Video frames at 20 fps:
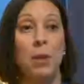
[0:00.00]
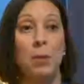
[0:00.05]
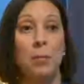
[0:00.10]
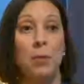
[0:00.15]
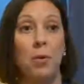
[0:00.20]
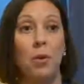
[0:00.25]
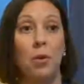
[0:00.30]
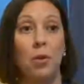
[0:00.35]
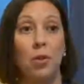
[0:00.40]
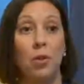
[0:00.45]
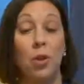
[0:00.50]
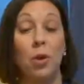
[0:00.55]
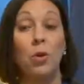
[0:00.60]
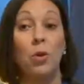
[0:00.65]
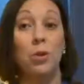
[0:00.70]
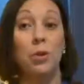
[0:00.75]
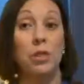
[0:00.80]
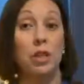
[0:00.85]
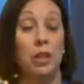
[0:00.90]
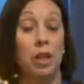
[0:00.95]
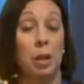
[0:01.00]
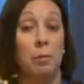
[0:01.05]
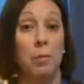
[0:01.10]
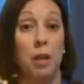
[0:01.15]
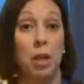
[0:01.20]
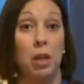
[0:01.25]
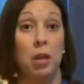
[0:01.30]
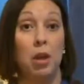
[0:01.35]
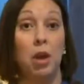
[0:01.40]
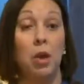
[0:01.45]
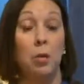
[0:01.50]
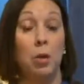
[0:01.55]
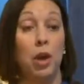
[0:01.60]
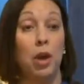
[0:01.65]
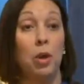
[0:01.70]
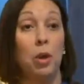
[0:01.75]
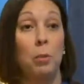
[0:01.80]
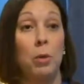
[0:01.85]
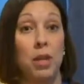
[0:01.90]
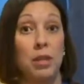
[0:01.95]
people, locals, that come in on a
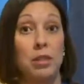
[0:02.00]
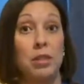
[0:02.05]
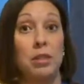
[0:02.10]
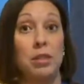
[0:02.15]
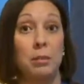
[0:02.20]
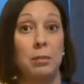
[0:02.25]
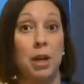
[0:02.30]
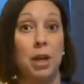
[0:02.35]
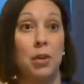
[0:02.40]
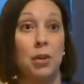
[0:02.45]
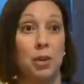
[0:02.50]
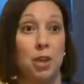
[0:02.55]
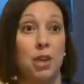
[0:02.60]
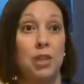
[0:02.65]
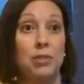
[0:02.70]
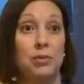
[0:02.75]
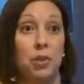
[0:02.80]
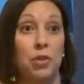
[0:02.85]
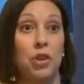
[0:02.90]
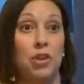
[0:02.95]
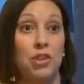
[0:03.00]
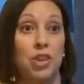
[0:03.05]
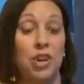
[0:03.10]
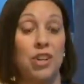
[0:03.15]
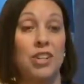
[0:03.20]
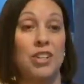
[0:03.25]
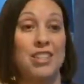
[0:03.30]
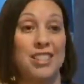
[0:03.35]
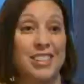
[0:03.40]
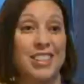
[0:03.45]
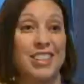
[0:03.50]
regular basis to buy cookies for their dogs.